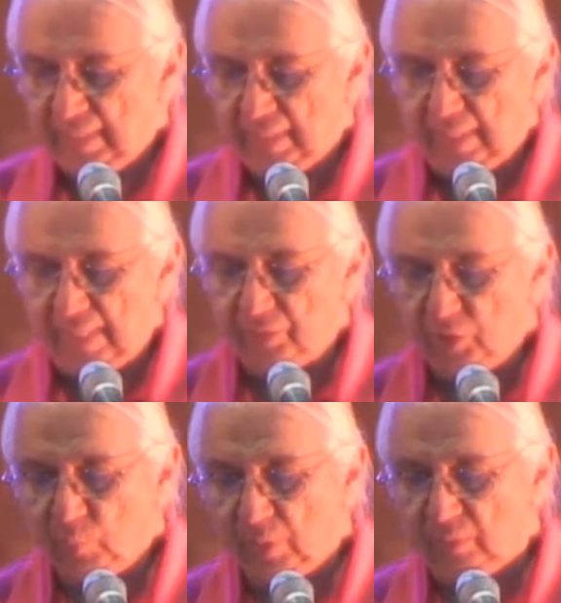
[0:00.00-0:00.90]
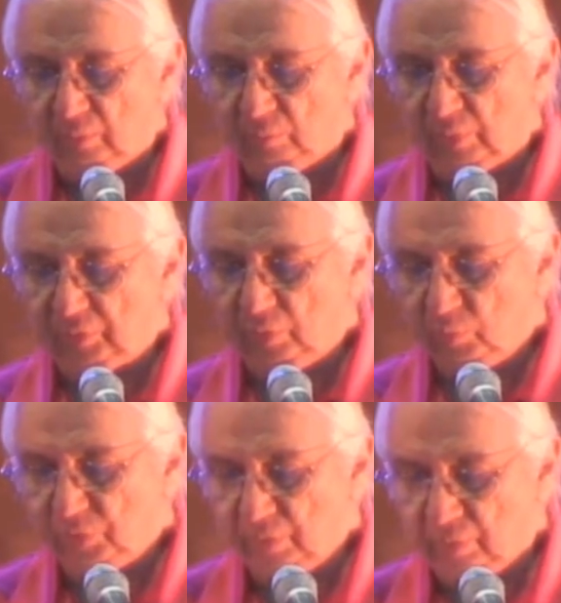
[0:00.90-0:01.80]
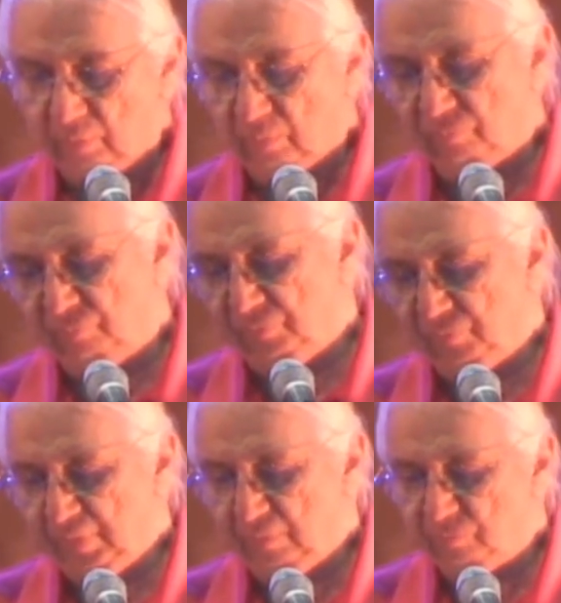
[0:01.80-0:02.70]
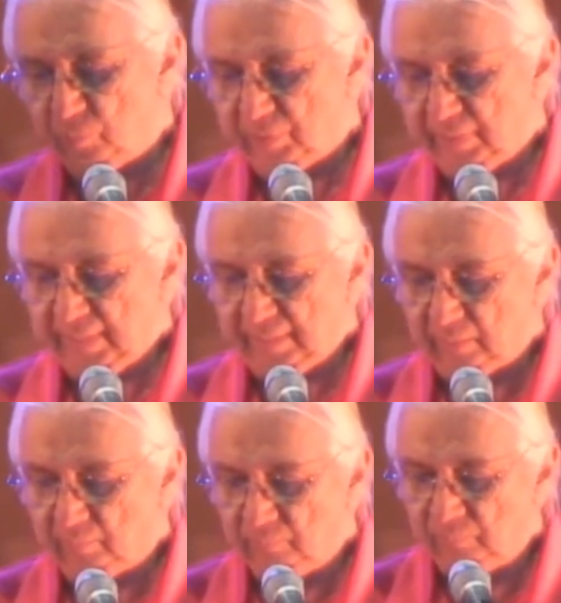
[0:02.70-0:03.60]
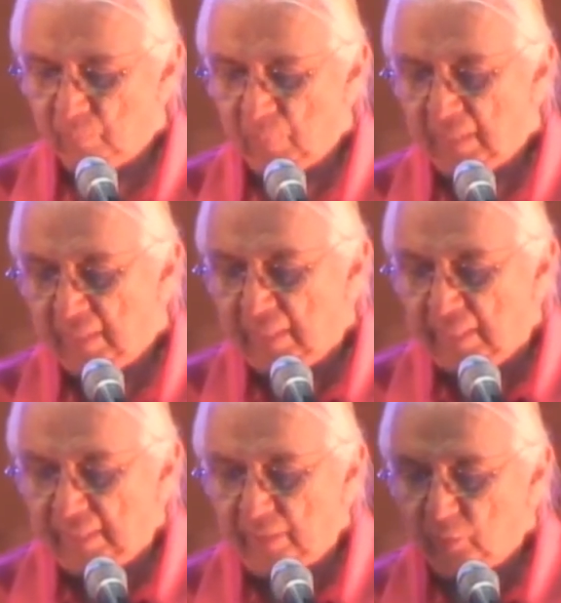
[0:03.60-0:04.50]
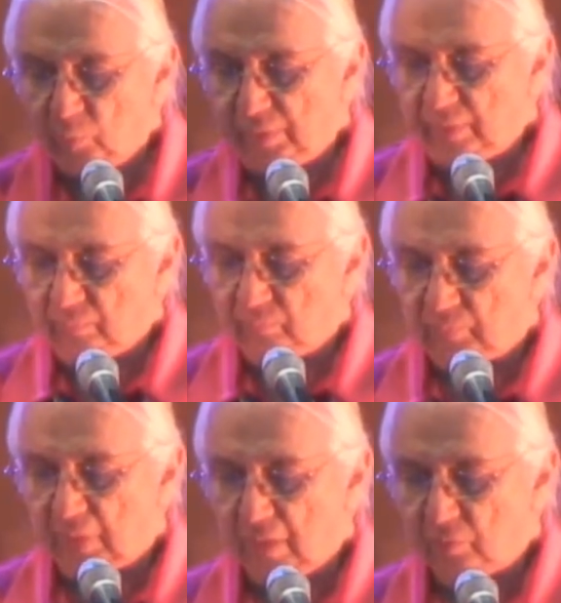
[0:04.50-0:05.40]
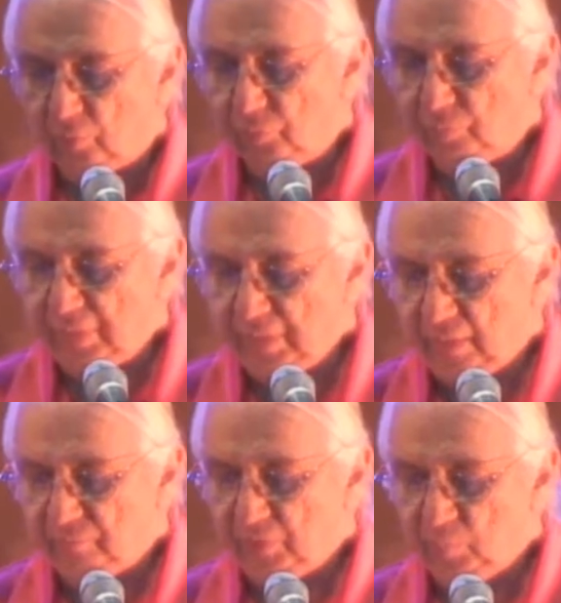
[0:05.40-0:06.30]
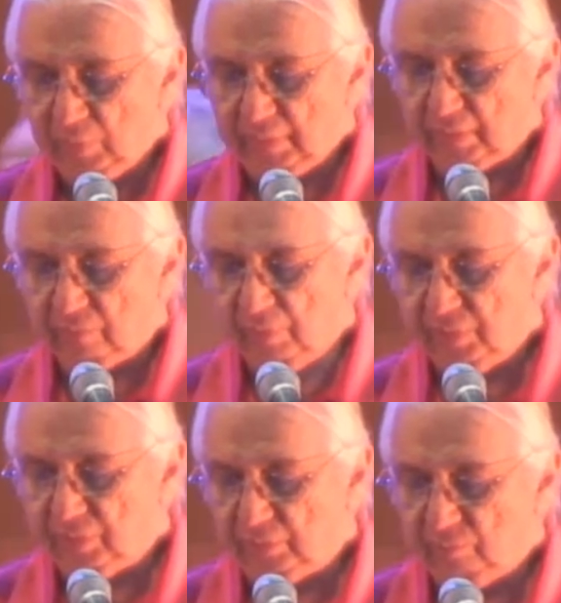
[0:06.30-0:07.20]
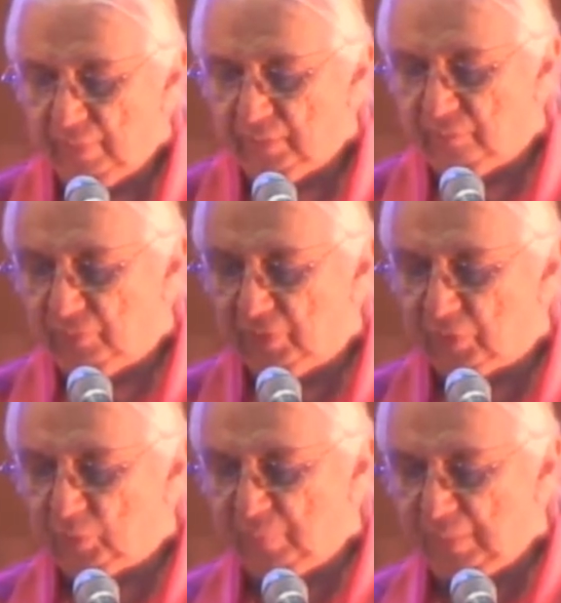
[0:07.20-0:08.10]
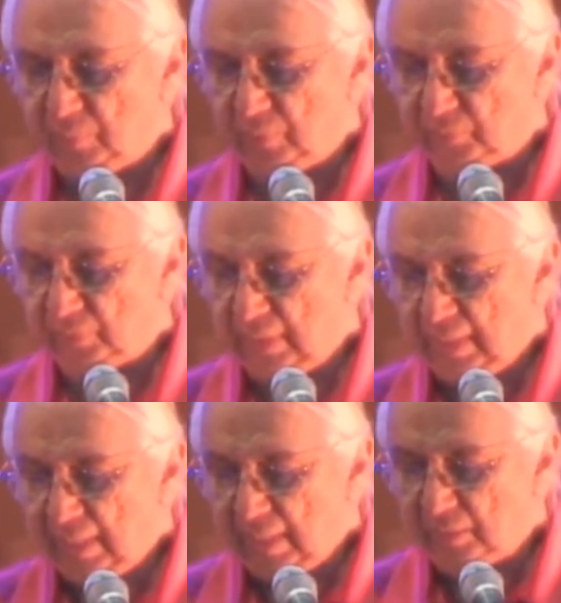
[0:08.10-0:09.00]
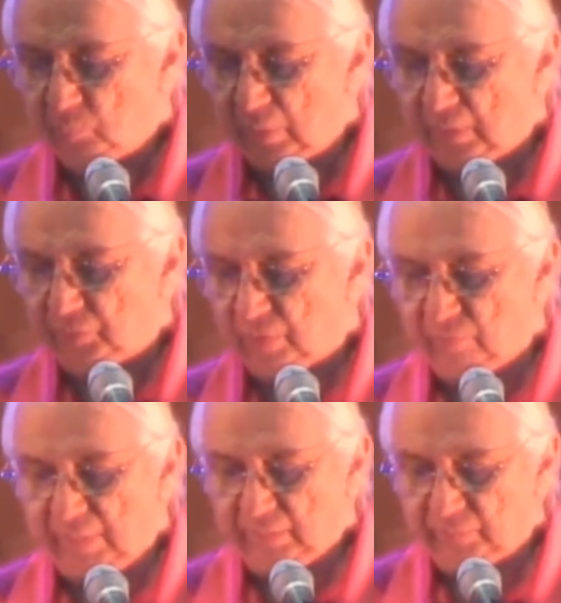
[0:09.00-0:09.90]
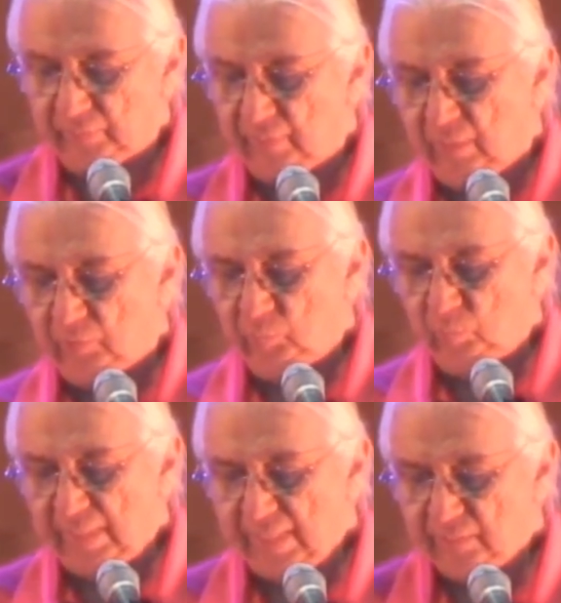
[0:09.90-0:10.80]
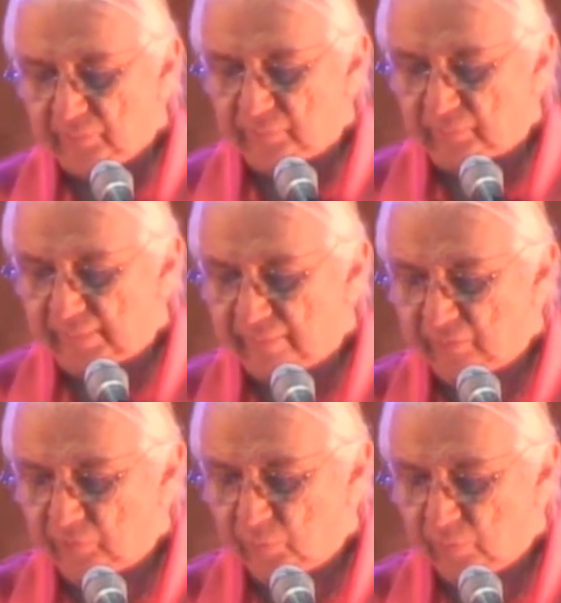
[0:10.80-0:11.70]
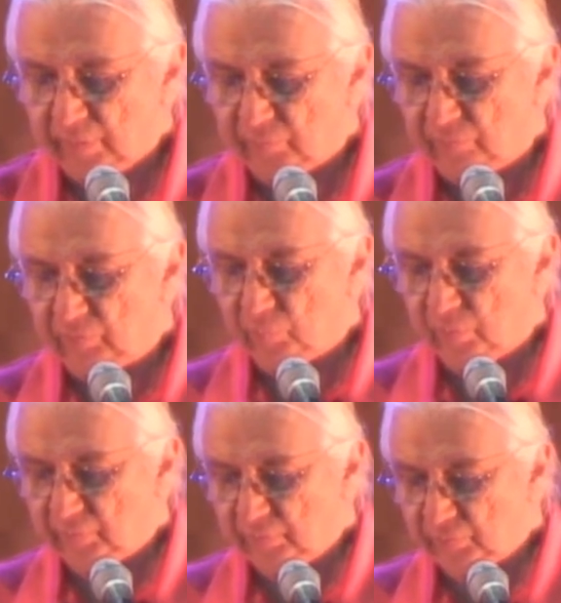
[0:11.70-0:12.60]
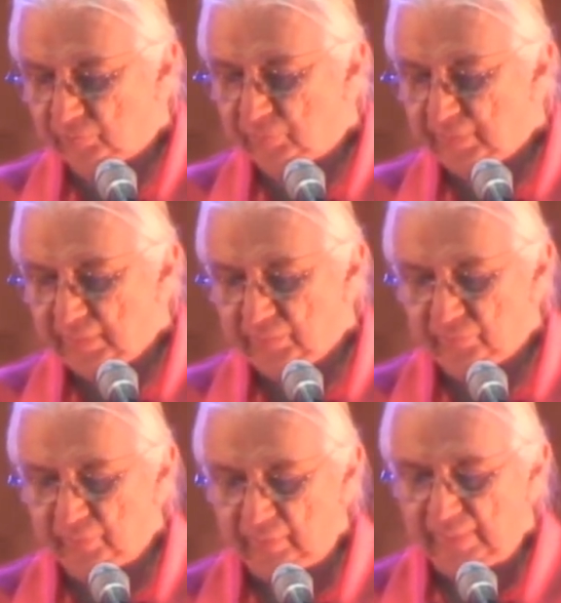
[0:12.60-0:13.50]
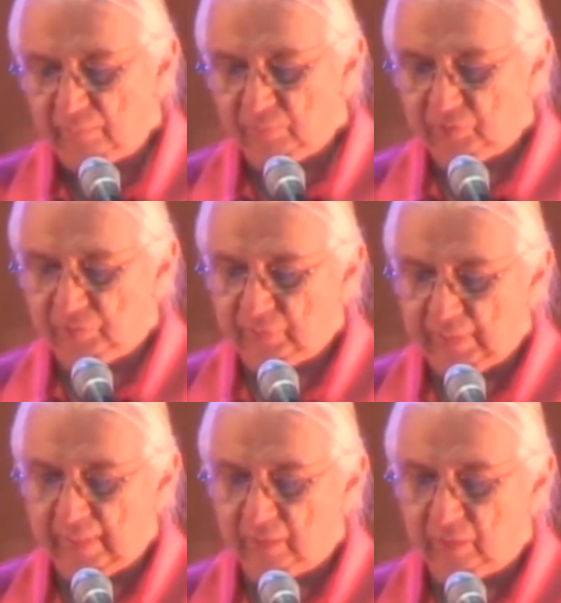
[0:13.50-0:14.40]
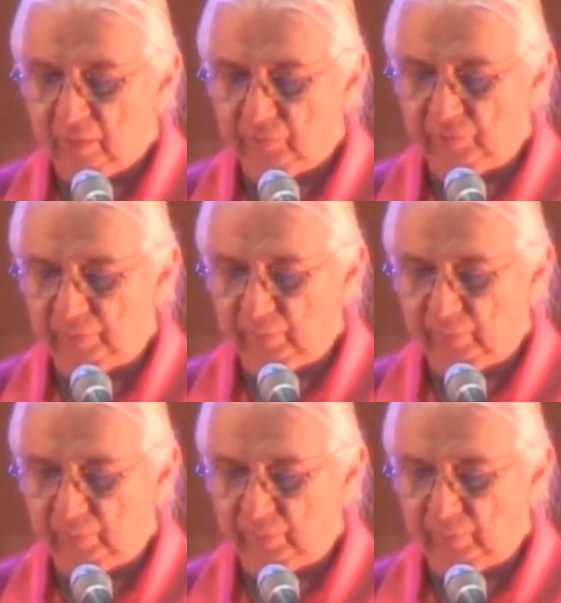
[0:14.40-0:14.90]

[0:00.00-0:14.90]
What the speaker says: and the UN Resolution 1514, including Article 3 of the UN Declaration on the Rights of Indigenous Peoples, as well as our rights to lands, territories, resources, treaties, languages, and culture.